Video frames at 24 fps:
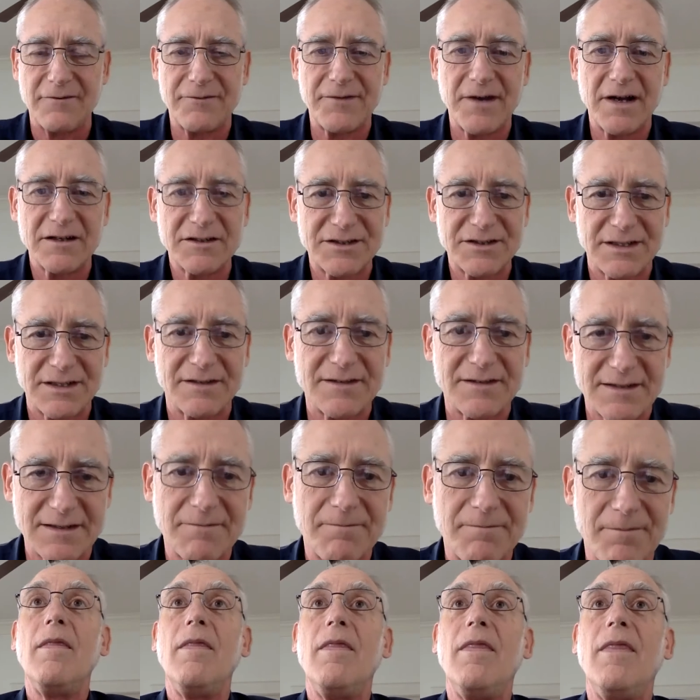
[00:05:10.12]
functions.
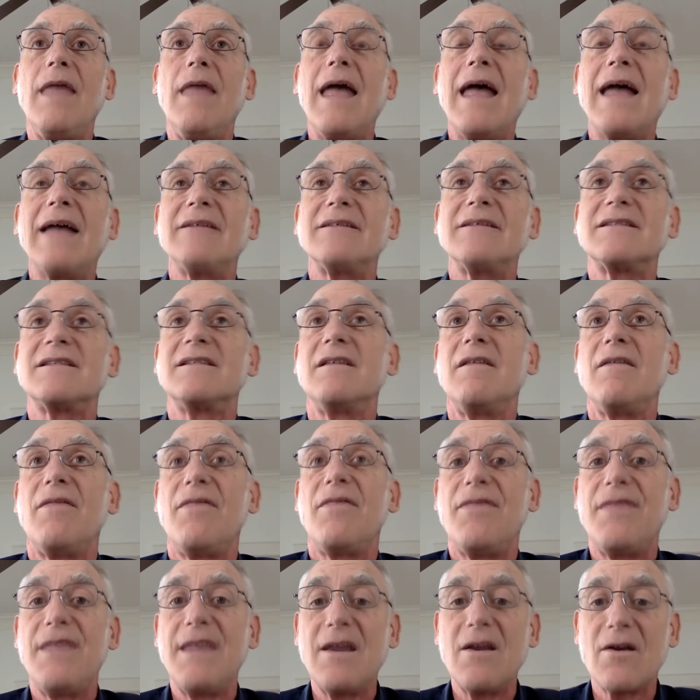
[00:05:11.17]
That's
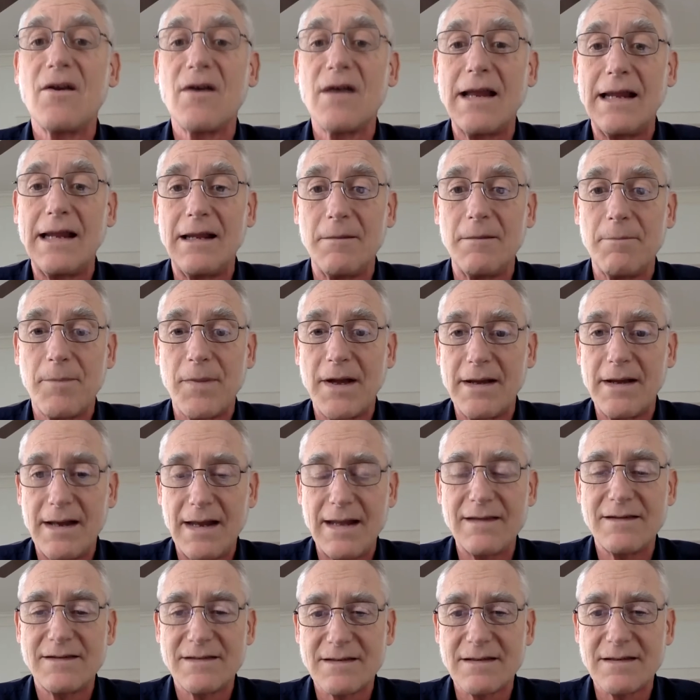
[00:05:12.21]
theory, but
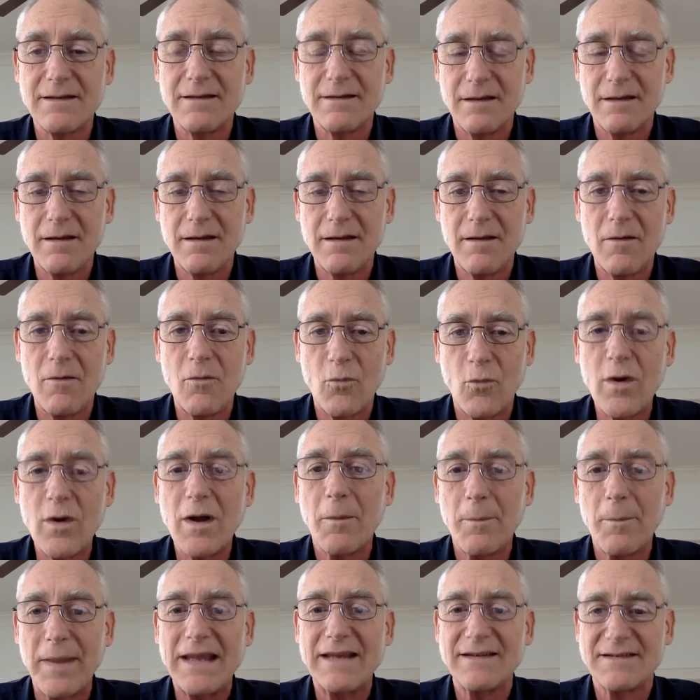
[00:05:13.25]
it's
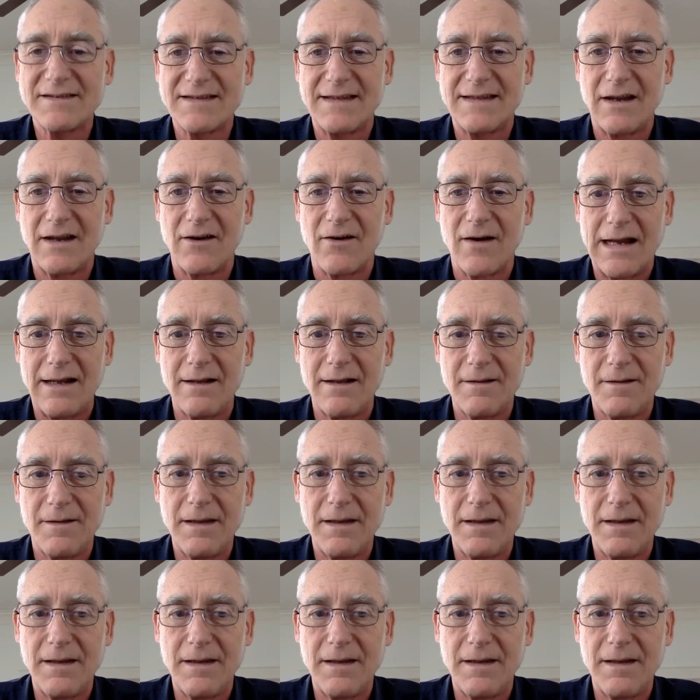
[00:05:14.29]
well-based theory,